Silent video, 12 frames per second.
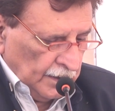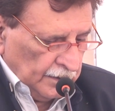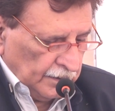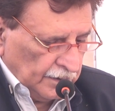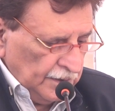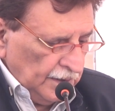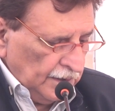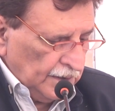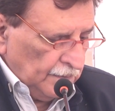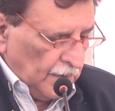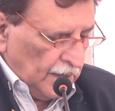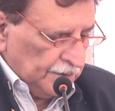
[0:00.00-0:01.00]
The region
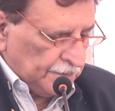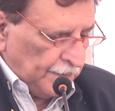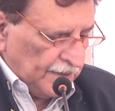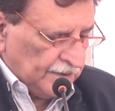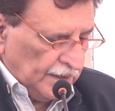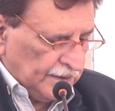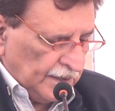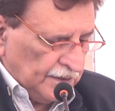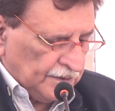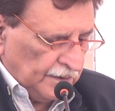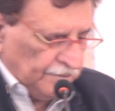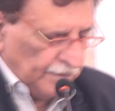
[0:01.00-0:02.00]
demands special
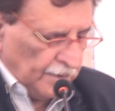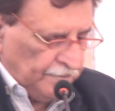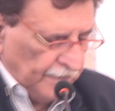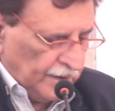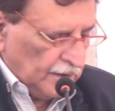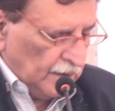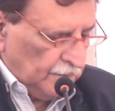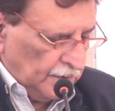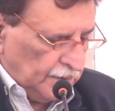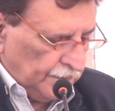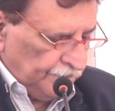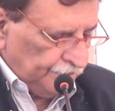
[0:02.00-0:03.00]
attention from federal
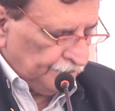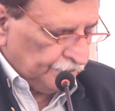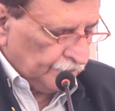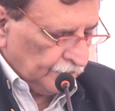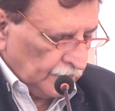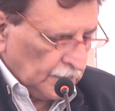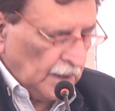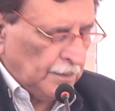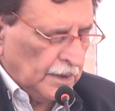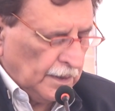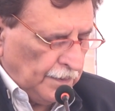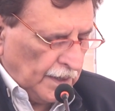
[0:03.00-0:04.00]
government,
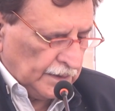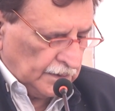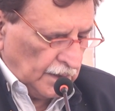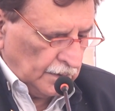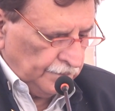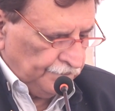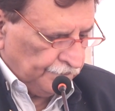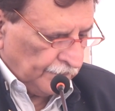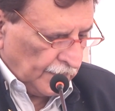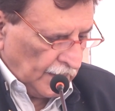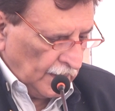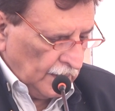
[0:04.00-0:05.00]
Government of Pakistan,
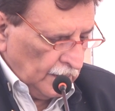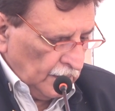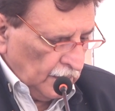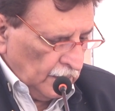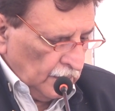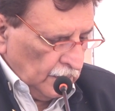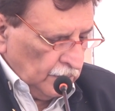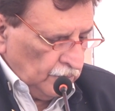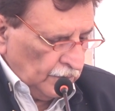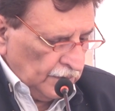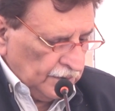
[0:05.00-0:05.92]
UN